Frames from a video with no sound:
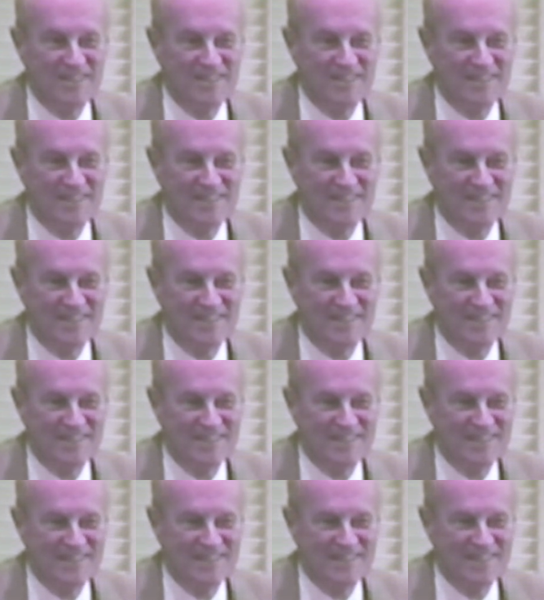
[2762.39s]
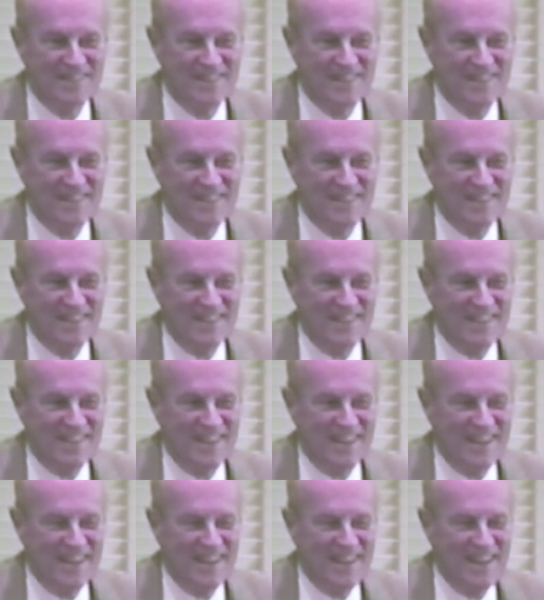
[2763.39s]

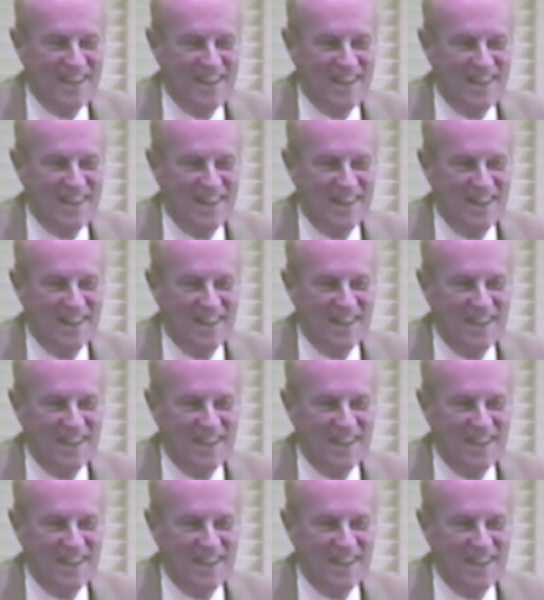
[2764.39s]
(no one is talking)